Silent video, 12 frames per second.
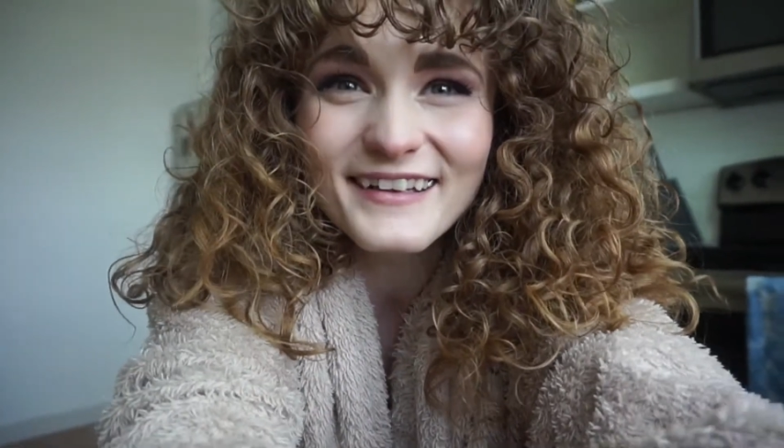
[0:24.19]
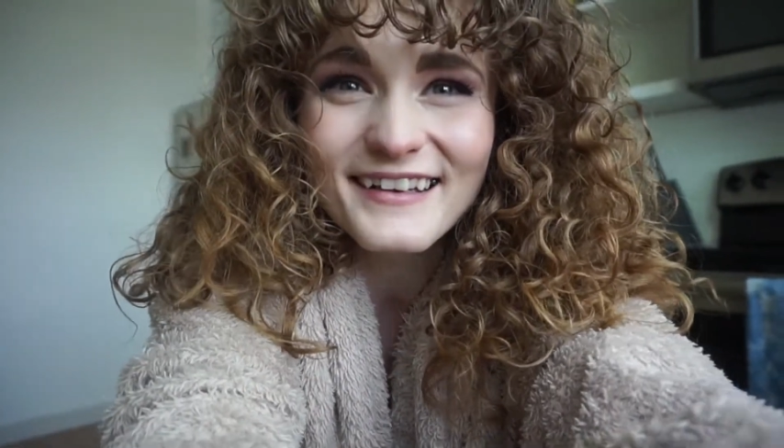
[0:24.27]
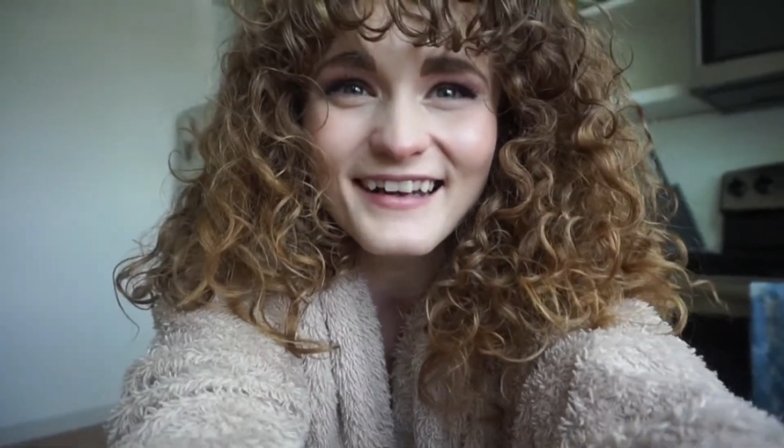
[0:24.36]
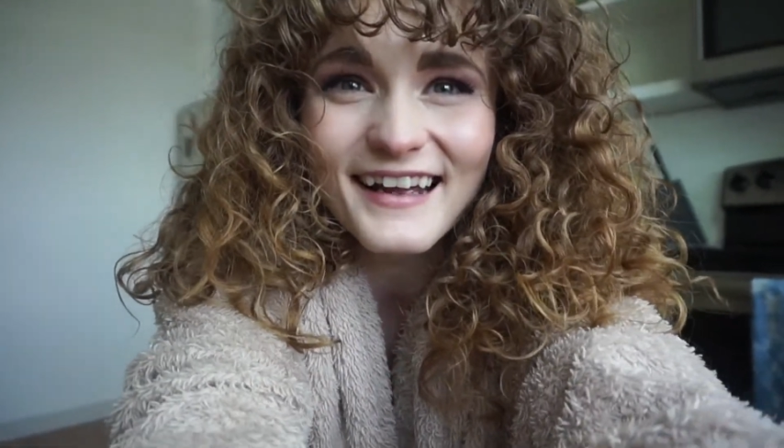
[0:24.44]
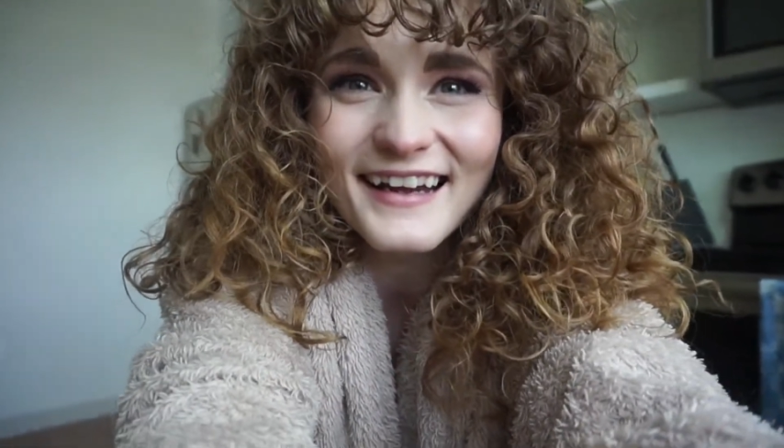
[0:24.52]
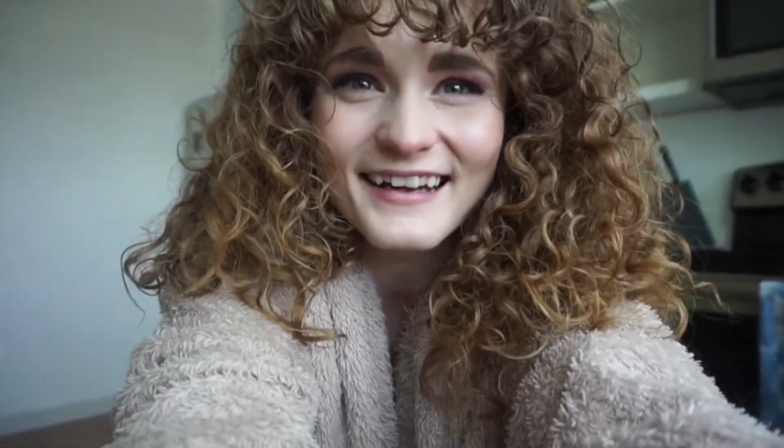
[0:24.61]

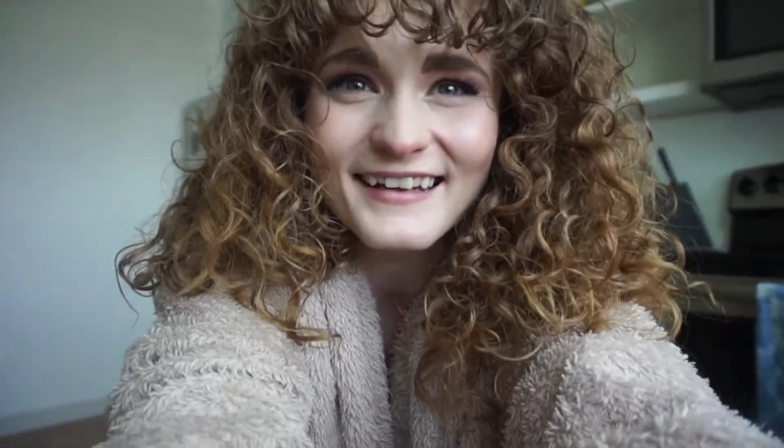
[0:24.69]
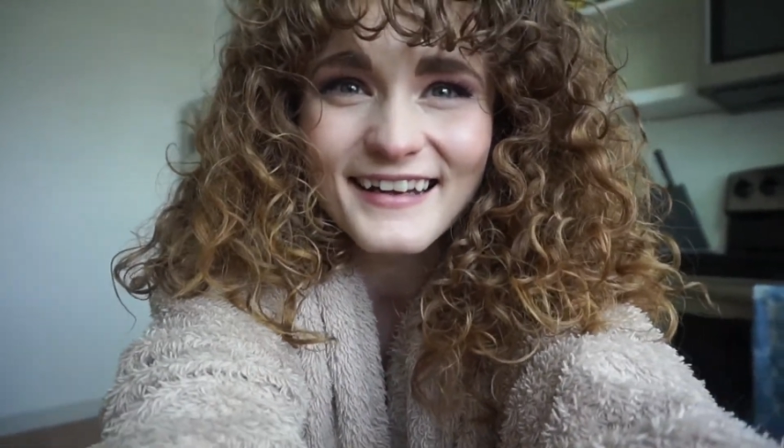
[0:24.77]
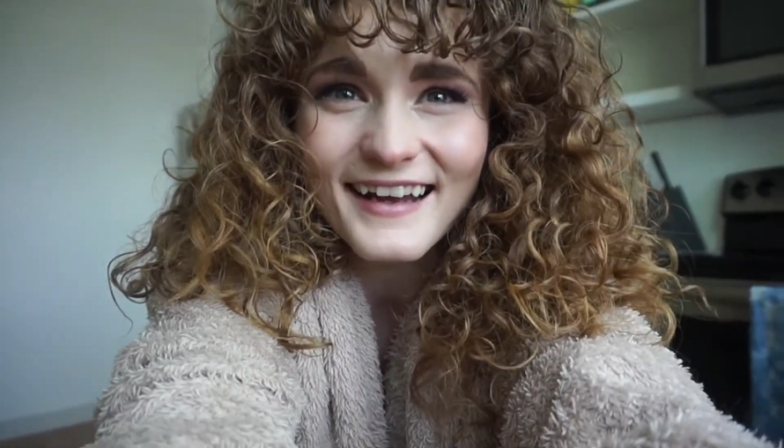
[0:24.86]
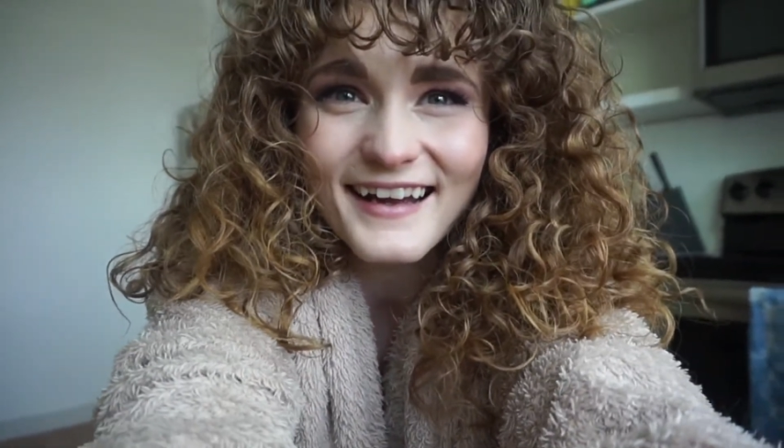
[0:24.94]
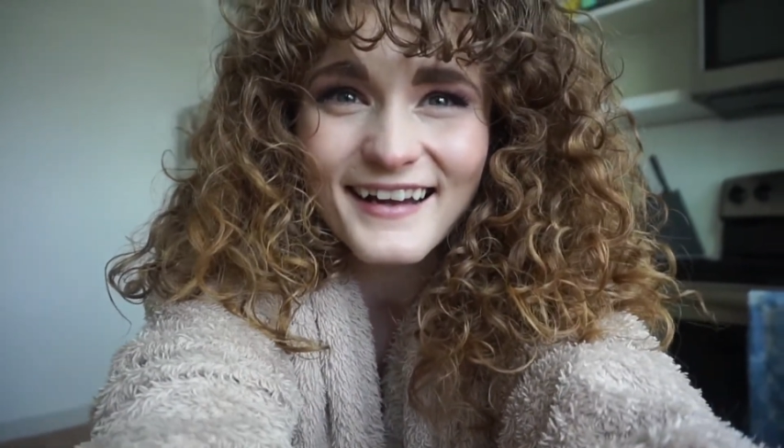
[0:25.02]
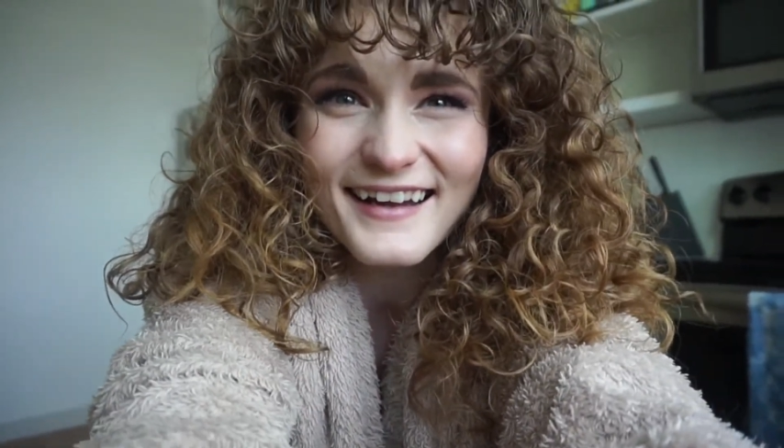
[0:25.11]
today.
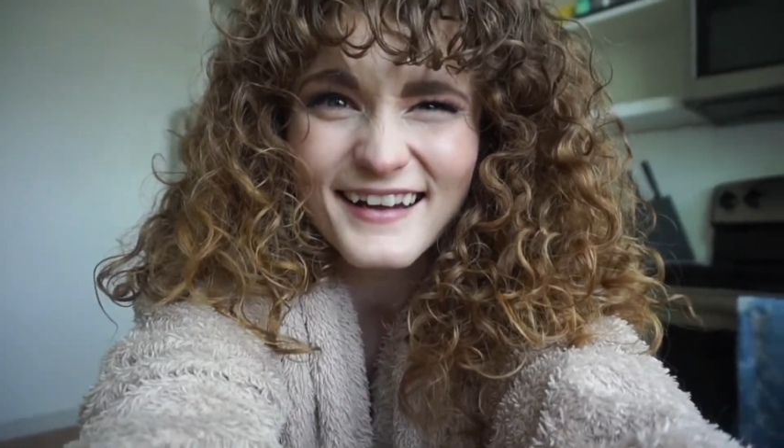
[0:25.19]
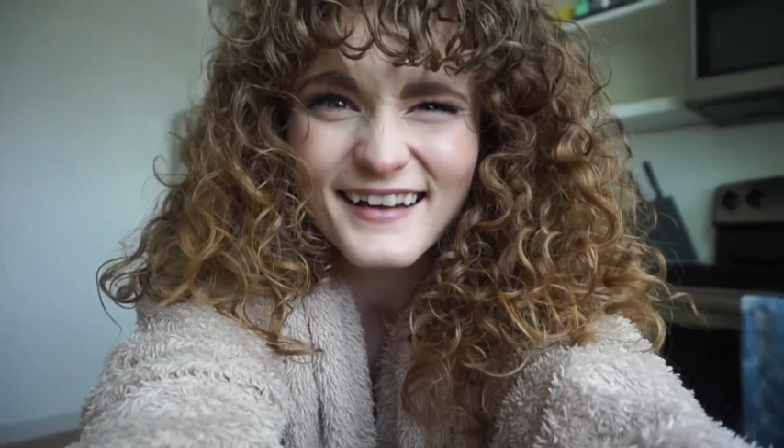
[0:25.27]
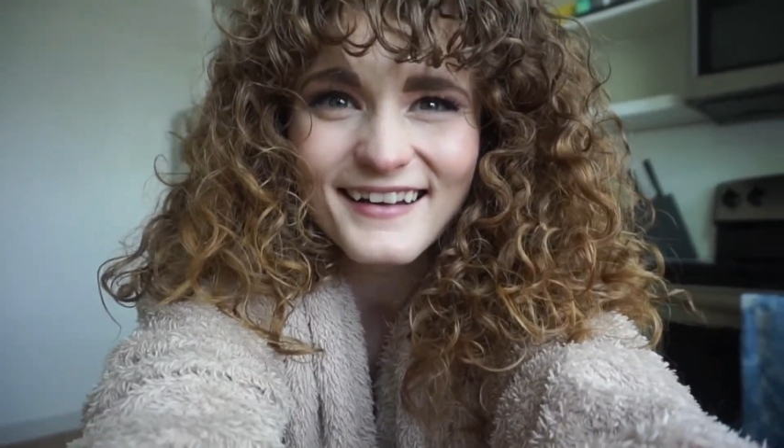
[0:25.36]
Yeah?